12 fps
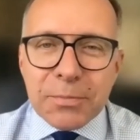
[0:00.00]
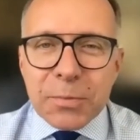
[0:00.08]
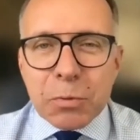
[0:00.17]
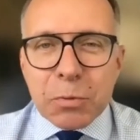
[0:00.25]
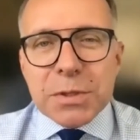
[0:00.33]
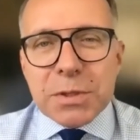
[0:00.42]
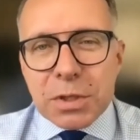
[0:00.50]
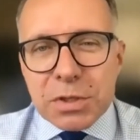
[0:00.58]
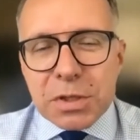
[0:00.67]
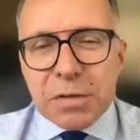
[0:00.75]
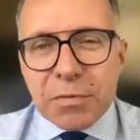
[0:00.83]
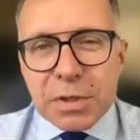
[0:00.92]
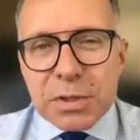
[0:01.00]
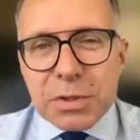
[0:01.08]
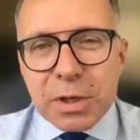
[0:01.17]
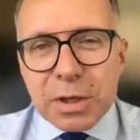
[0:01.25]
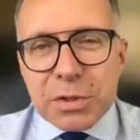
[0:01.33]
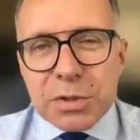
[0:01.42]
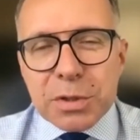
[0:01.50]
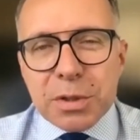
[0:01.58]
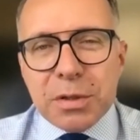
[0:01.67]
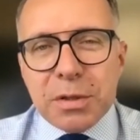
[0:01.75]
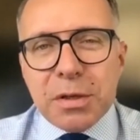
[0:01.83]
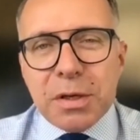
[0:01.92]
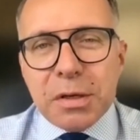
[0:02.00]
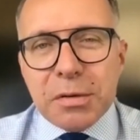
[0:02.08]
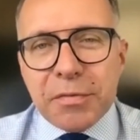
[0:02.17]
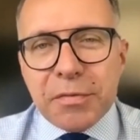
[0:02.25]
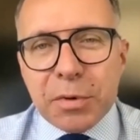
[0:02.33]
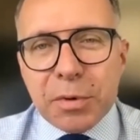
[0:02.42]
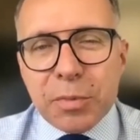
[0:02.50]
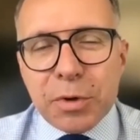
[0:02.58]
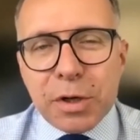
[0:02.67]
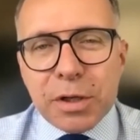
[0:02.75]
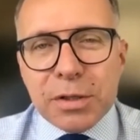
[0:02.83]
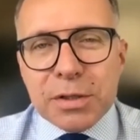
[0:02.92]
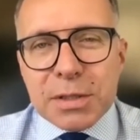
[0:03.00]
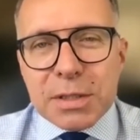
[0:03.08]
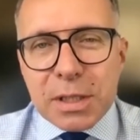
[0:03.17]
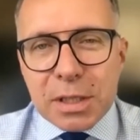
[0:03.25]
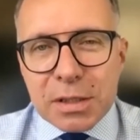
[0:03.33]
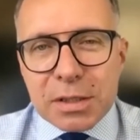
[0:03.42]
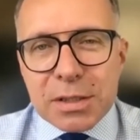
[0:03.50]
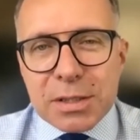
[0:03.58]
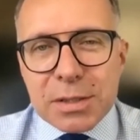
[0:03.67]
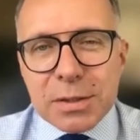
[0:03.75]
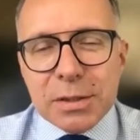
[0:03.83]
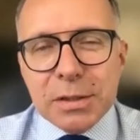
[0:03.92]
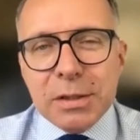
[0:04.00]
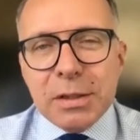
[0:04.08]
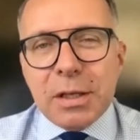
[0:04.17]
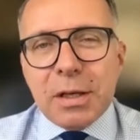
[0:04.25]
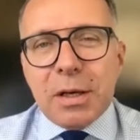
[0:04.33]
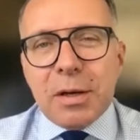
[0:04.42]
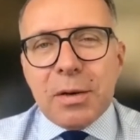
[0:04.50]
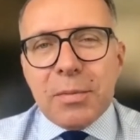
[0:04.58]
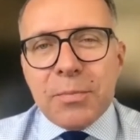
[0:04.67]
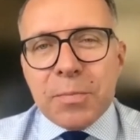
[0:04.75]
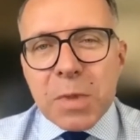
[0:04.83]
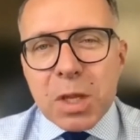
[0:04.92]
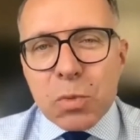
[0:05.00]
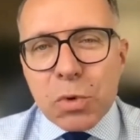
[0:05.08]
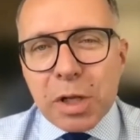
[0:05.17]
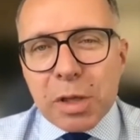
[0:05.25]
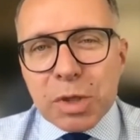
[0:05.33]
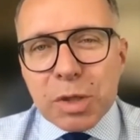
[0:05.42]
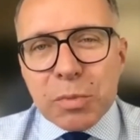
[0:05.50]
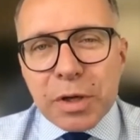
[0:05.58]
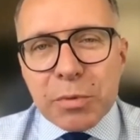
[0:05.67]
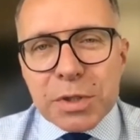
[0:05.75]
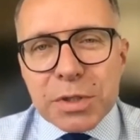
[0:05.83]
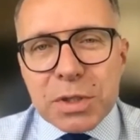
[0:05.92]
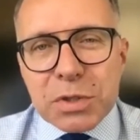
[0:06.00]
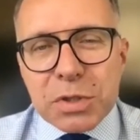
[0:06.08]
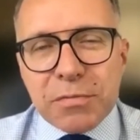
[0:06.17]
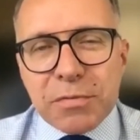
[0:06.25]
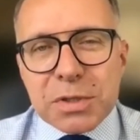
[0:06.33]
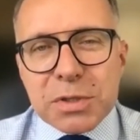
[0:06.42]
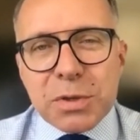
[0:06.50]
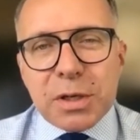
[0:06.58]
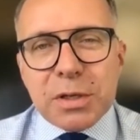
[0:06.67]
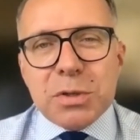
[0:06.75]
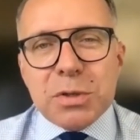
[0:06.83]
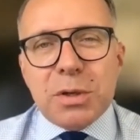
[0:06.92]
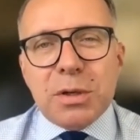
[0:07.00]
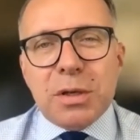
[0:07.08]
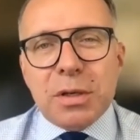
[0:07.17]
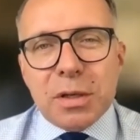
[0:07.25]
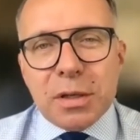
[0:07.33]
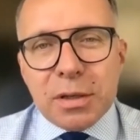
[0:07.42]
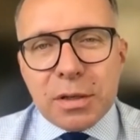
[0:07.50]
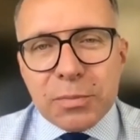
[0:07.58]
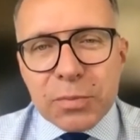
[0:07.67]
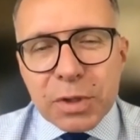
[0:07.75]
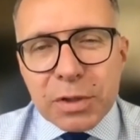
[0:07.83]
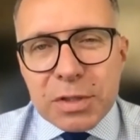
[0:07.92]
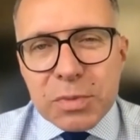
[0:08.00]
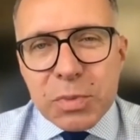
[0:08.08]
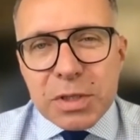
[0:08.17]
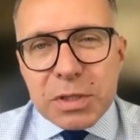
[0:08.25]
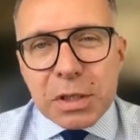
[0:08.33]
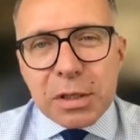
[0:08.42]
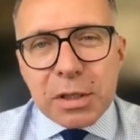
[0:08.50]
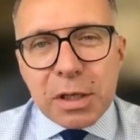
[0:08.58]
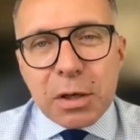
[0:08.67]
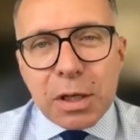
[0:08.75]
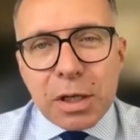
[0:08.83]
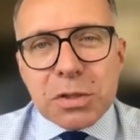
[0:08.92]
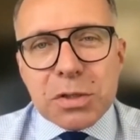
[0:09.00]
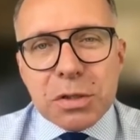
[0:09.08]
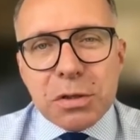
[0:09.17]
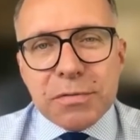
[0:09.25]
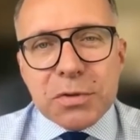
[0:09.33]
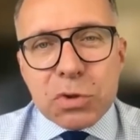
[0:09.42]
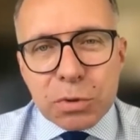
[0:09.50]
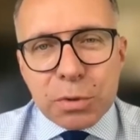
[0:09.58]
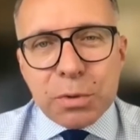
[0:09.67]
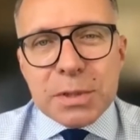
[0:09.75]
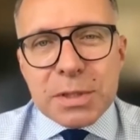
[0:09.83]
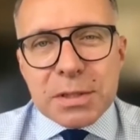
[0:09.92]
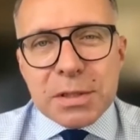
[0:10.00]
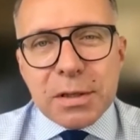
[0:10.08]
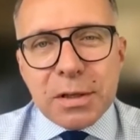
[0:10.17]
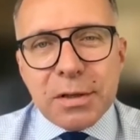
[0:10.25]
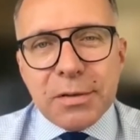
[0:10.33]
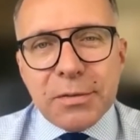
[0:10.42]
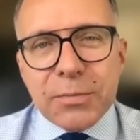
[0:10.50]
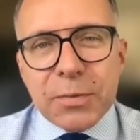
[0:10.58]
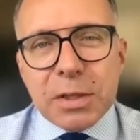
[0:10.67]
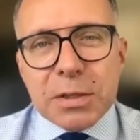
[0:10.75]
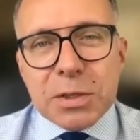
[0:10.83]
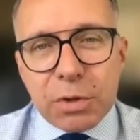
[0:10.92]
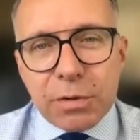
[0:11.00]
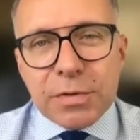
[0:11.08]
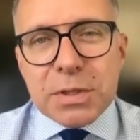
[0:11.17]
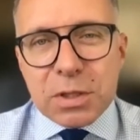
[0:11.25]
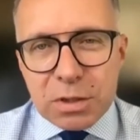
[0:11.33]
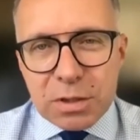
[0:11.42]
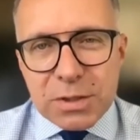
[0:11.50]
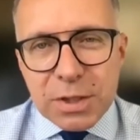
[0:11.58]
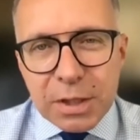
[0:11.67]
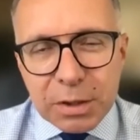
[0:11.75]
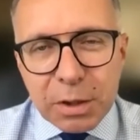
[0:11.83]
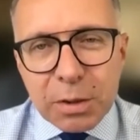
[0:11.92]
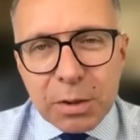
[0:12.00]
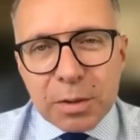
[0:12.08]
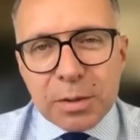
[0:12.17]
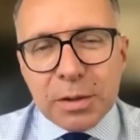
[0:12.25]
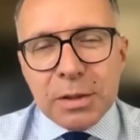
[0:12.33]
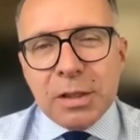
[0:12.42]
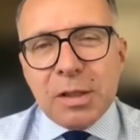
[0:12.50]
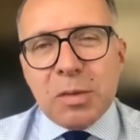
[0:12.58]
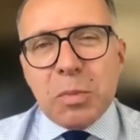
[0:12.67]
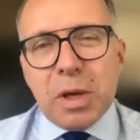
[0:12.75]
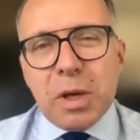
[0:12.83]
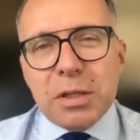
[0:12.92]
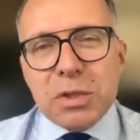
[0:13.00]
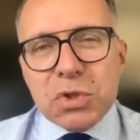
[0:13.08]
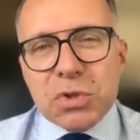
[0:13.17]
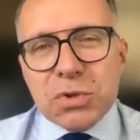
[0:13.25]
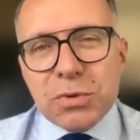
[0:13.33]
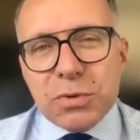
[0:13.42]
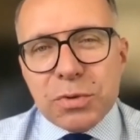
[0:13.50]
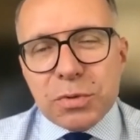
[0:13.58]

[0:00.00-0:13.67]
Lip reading: research infrastructure for brain studies. What I mean by research infrastructure is basically a collection of tools and services that are meant to